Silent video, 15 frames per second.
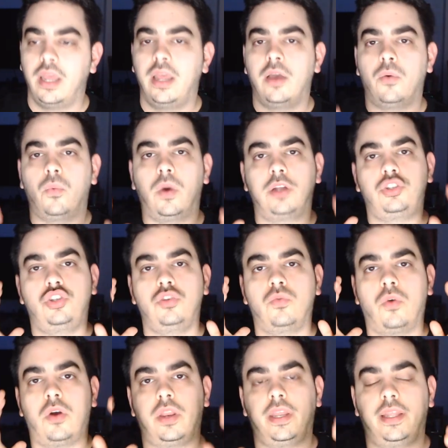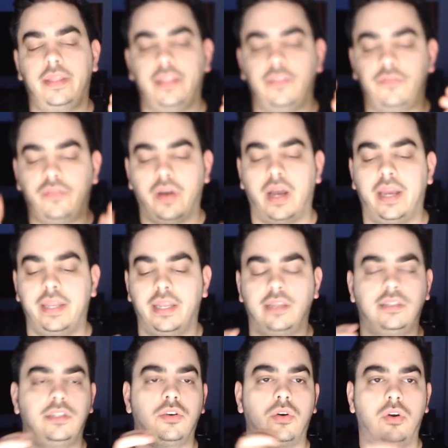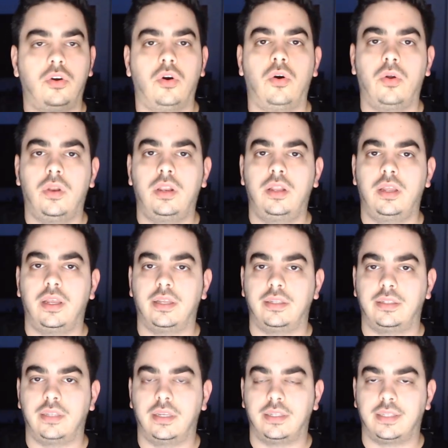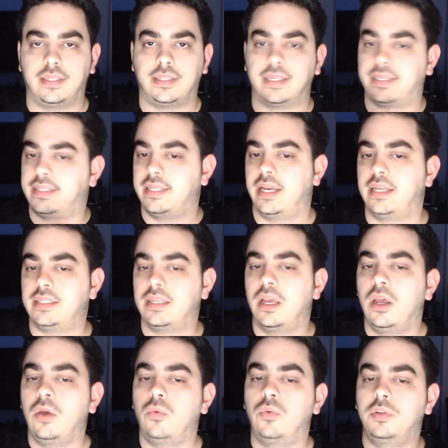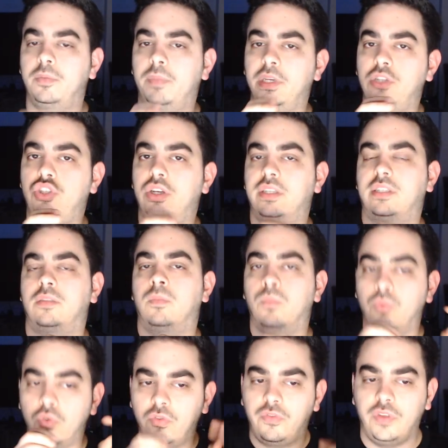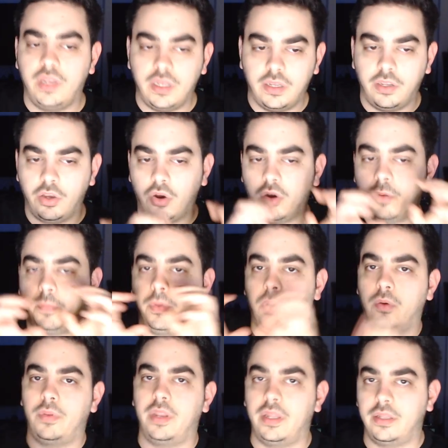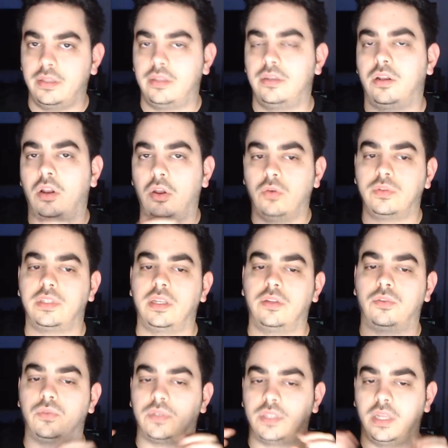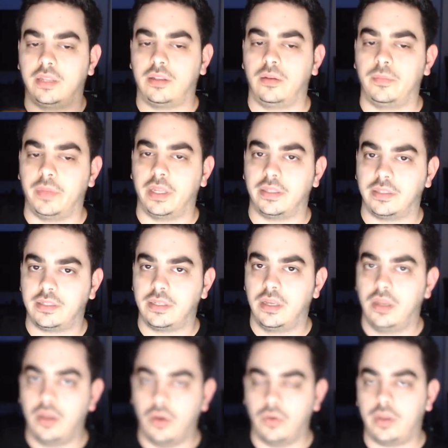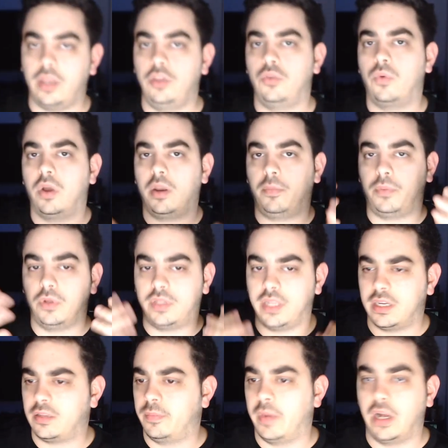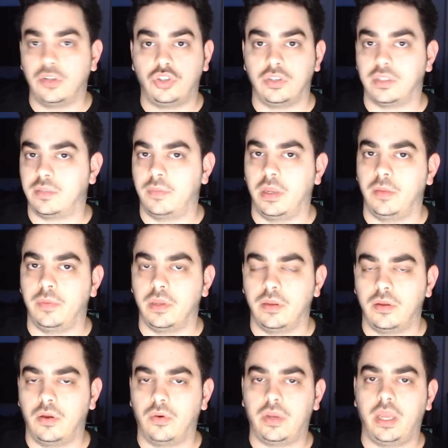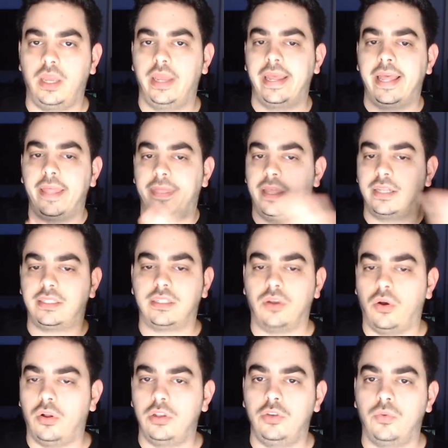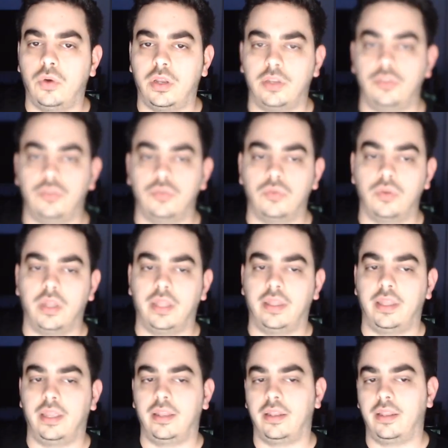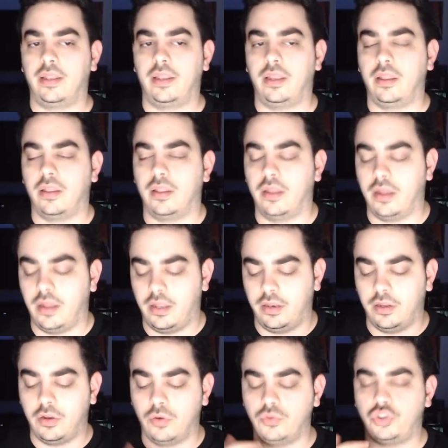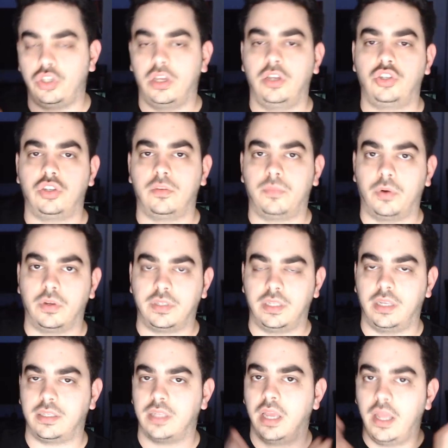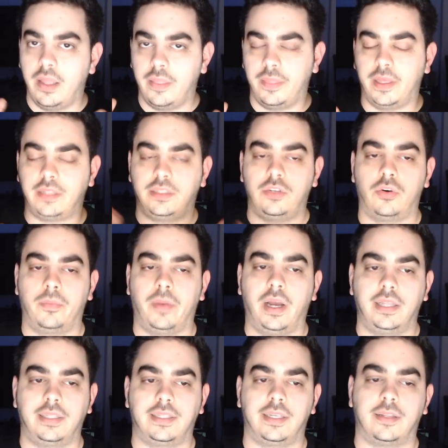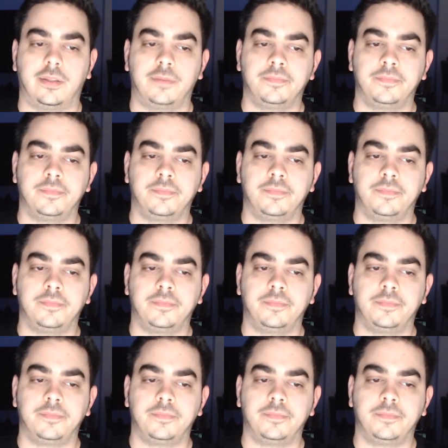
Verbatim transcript: What you want to define as your goal, as a success, would be just moving your opponent closer to settlements. Okay, you want to protect margins maybe. Okay, that's all you want to do in a negotiation process. That's your mindset.